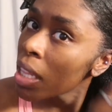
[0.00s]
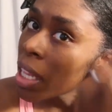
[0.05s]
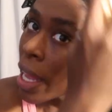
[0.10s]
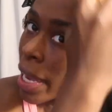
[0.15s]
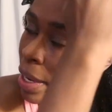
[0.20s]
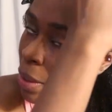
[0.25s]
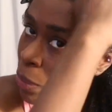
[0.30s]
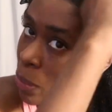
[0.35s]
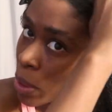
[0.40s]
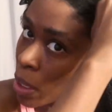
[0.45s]

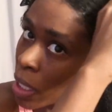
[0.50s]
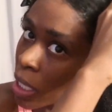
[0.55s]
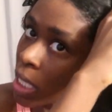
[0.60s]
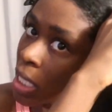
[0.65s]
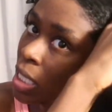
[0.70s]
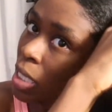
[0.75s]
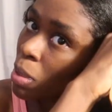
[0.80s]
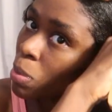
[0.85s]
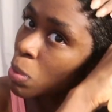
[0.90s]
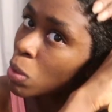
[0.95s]
like really
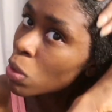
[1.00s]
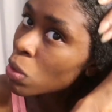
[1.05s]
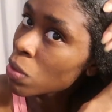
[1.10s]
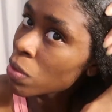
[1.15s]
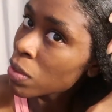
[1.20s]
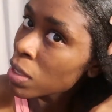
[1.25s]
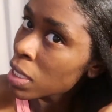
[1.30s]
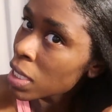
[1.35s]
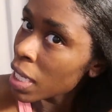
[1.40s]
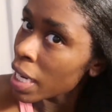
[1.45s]

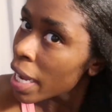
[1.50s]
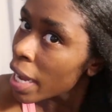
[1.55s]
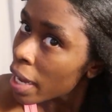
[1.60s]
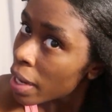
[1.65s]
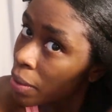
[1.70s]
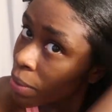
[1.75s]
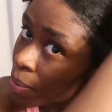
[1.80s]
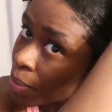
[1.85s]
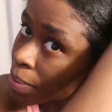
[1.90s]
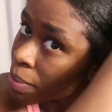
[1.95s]
smooths it out
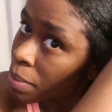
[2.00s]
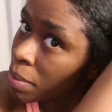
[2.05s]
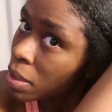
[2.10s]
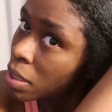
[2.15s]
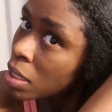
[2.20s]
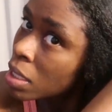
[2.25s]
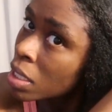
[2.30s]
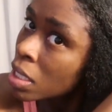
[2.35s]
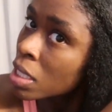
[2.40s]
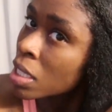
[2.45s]

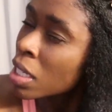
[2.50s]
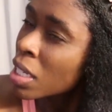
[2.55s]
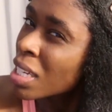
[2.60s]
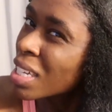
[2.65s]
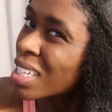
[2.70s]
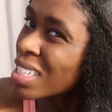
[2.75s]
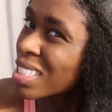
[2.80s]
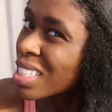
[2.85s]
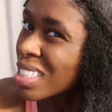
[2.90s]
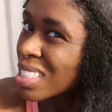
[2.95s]

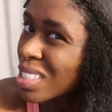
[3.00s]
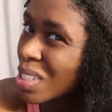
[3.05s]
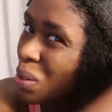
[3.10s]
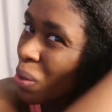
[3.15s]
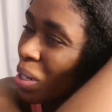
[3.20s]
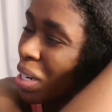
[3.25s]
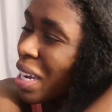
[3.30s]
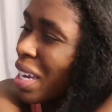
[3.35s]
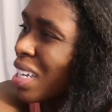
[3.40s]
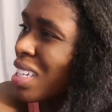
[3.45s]
and doesn't
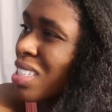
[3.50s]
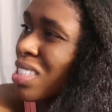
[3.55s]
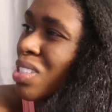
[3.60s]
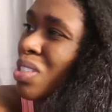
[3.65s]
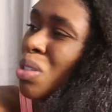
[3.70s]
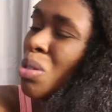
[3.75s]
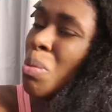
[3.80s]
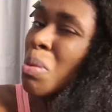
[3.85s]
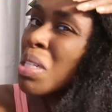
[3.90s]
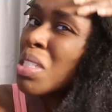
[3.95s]
create
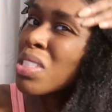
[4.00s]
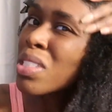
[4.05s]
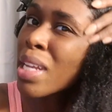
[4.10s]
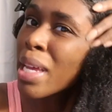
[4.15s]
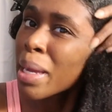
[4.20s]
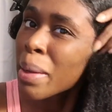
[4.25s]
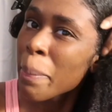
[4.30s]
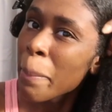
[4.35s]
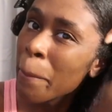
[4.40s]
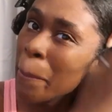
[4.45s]
too much
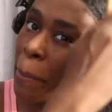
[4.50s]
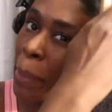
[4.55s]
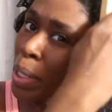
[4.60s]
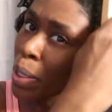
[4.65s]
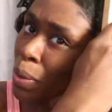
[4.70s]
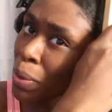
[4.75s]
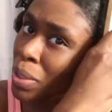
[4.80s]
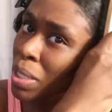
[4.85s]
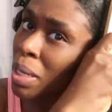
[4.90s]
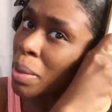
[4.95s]
like
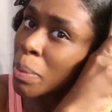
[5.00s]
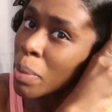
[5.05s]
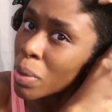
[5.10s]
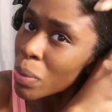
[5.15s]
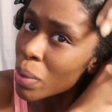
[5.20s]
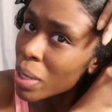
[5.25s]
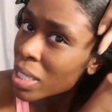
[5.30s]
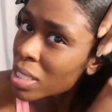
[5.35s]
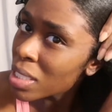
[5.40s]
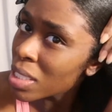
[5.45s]
buildup and
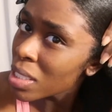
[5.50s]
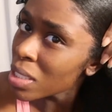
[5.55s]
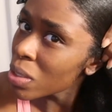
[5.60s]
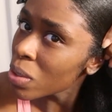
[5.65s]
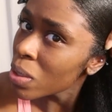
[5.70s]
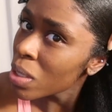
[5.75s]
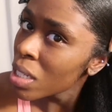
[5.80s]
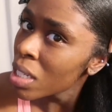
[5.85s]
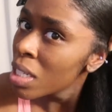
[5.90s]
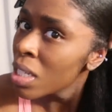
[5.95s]
residue.
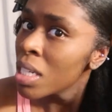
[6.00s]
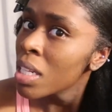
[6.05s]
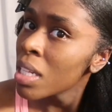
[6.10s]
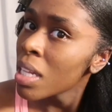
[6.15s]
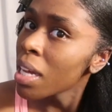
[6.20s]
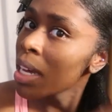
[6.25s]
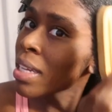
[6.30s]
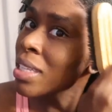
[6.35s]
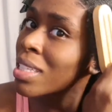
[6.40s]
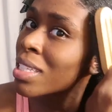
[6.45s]

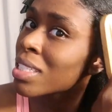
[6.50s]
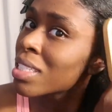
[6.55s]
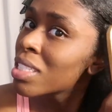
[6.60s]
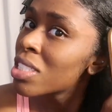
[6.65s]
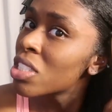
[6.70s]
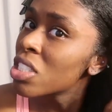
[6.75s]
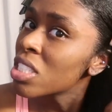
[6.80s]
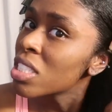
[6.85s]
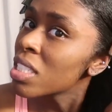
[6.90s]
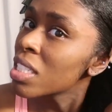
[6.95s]
Like this
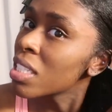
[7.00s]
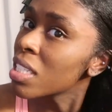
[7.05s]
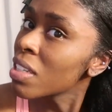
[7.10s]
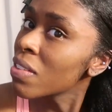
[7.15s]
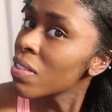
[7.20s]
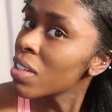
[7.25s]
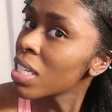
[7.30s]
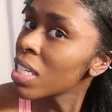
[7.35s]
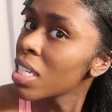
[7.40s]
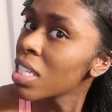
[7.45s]
is just
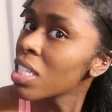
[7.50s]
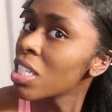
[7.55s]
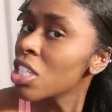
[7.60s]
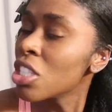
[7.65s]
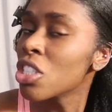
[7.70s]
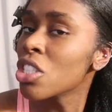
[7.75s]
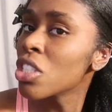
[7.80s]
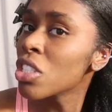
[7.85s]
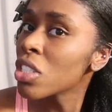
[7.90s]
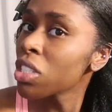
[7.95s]
leave-in
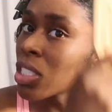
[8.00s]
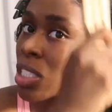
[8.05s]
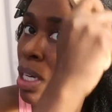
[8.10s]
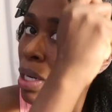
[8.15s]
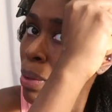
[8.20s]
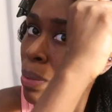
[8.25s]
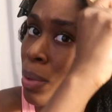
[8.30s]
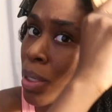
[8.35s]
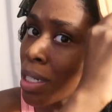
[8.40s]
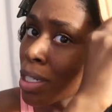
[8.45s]
conditioner,
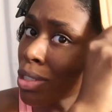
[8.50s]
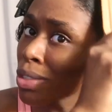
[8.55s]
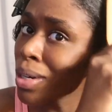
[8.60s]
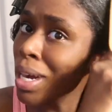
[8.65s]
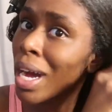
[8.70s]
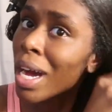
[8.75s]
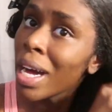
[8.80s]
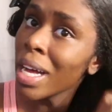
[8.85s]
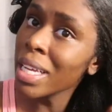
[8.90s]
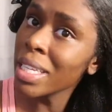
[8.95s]
so when it
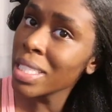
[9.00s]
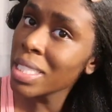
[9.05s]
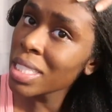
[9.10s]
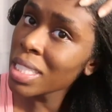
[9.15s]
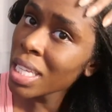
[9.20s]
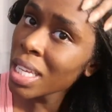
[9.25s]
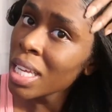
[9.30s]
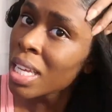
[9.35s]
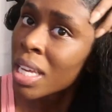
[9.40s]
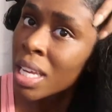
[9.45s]
dries,
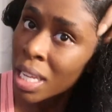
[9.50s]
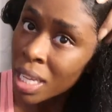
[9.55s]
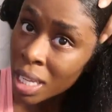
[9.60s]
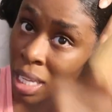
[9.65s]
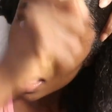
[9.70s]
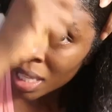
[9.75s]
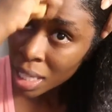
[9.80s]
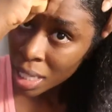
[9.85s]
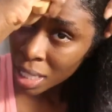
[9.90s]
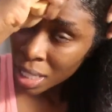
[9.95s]

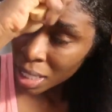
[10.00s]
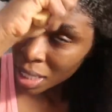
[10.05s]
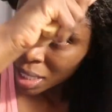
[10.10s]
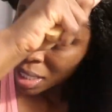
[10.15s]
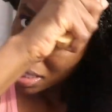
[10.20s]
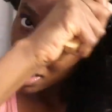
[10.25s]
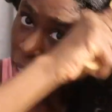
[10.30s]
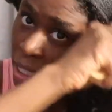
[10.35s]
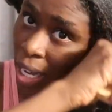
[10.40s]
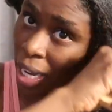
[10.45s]

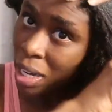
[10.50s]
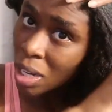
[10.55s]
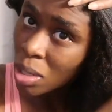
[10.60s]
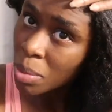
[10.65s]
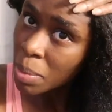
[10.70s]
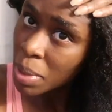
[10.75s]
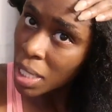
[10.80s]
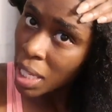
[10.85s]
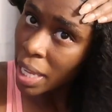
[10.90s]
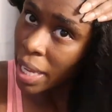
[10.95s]
it's not gonna
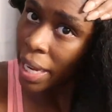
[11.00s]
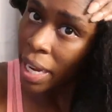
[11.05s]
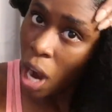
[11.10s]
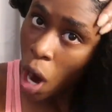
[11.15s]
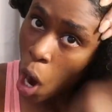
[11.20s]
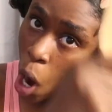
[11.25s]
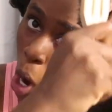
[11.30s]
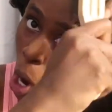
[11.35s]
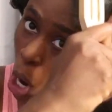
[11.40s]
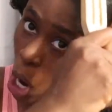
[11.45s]
be like
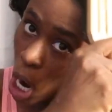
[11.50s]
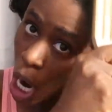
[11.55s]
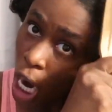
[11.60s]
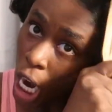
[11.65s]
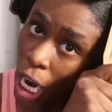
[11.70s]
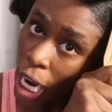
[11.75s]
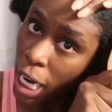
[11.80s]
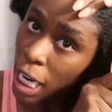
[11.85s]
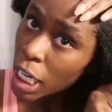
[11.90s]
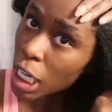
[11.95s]

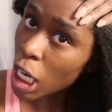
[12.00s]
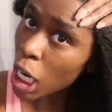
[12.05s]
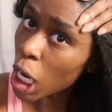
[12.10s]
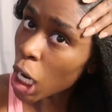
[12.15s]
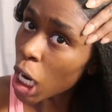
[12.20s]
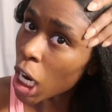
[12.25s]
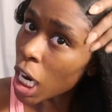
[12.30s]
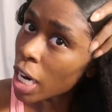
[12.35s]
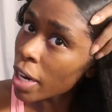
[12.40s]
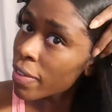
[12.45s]
hard
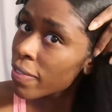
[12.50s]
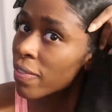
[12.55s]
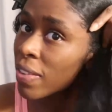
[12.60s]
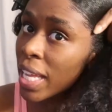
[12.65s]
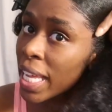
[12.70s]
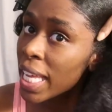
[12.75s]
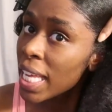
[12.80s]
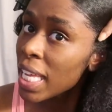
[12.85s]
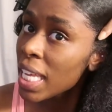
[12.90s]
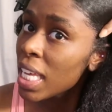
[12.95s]
or
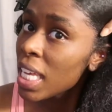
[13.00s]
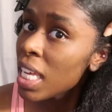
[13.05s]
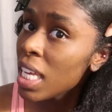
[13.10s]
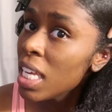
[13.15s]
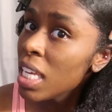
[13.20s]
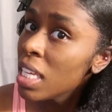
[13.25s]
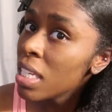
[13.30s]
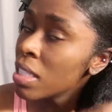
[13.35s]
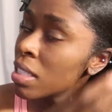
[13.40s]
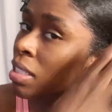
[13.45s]

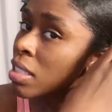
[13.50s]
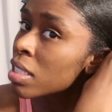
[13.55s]
flaky.